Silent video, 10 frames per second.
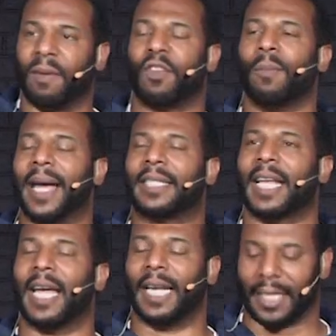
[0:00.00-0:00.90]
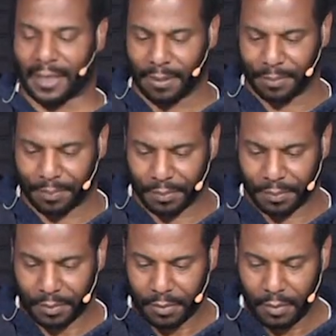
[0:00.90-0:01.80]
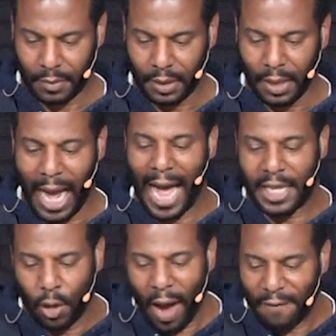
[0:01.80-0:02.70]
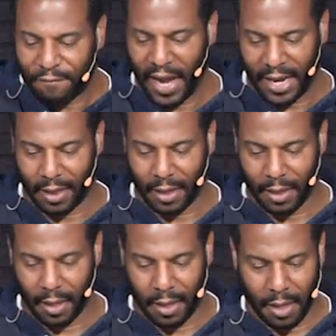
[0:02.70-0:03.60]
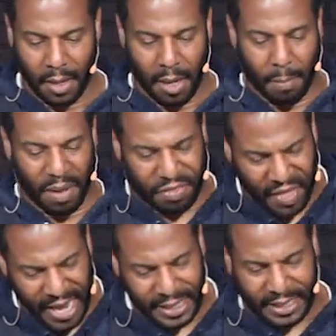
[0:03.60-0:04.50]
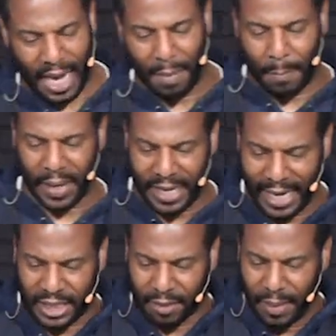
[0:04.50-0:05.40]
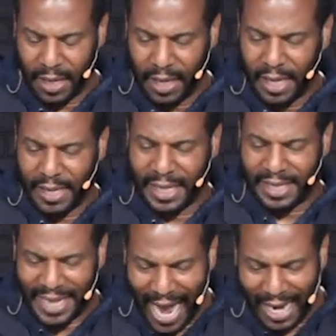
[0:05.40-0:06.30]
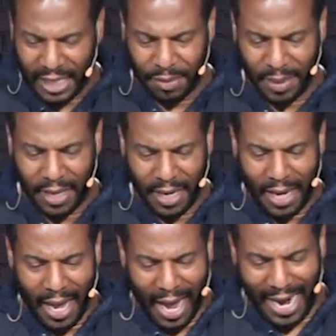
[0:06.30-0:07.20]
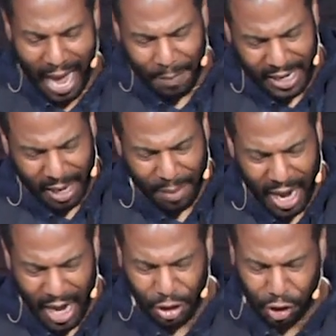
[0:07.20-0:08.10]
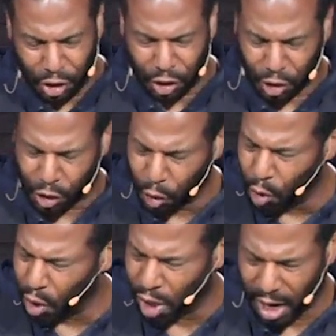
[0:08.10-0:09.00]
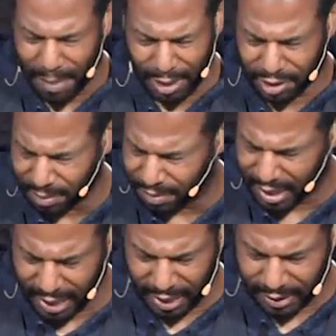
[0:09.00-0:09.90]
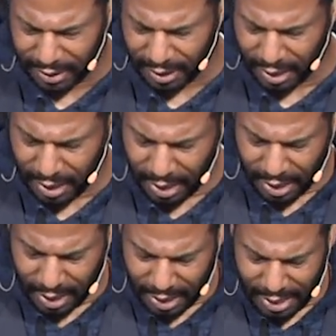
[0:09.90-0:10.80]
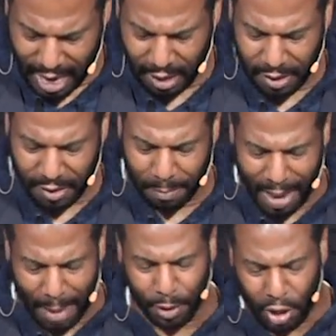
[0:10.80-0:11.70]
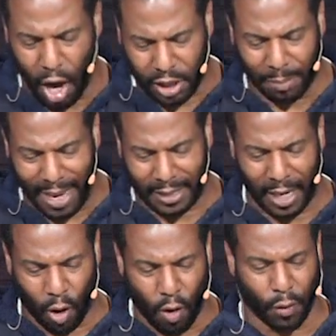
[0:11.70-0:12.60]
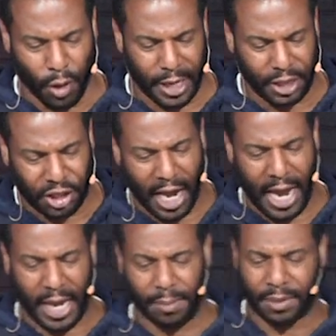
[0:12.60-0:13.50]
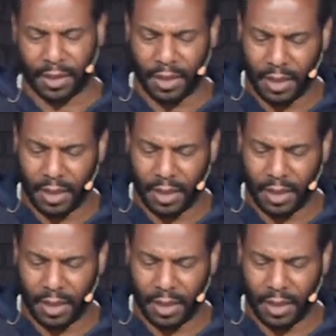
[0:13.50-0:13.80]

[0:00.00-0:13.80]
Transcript: of you may say, listen, I do have faith, but things come up against me to challenge me, and I become unsure about some things. Now, the Bible talks about that over in James.